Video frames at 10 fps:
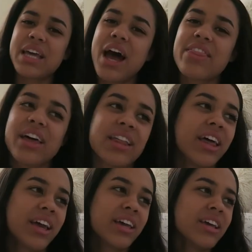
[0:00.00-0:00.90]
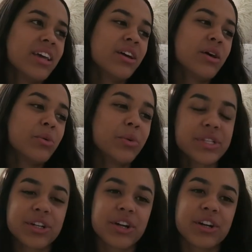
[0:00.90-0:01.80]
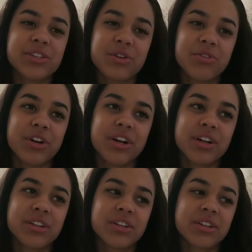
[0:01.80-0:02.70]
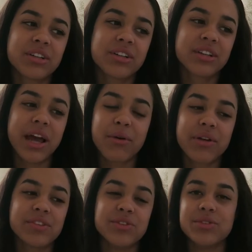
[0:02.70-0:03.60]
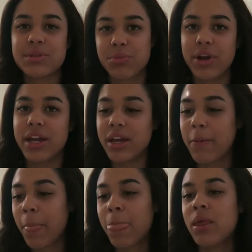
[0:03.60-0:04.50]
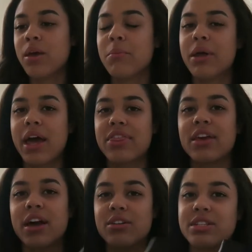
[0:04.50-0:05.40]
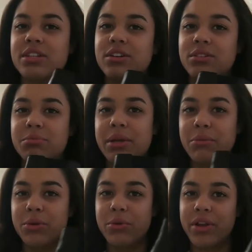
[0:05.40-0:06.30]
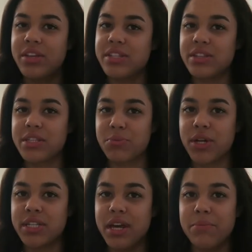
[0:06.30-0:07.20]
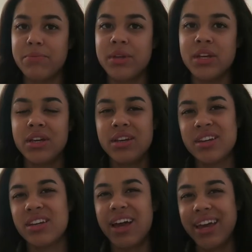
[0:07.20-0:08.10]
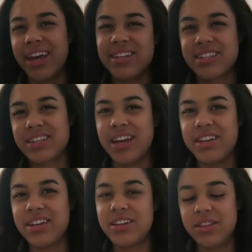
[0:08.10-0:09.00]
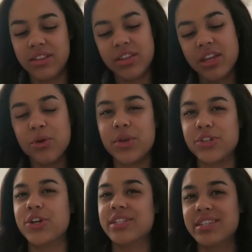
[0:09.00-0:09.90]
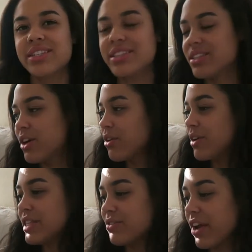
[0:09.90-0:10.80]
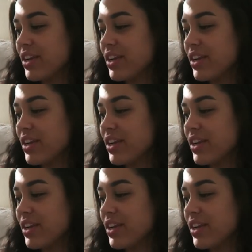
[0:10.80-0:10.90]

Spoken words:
sad that like winter is over. Now we have to do spring, but I think I'll still be able to wear these in the springtime. I guess, kinda. Cute with dresses, so it's